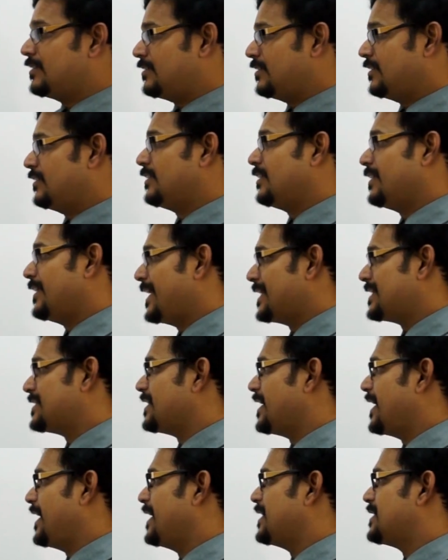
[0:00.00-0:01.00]
Then the
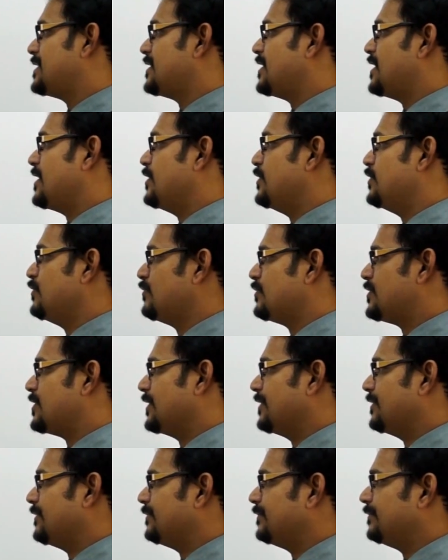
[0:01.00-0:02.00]
next age,
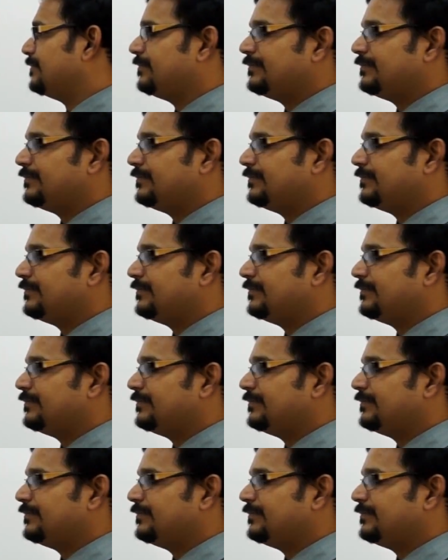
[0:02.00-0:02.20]
Newton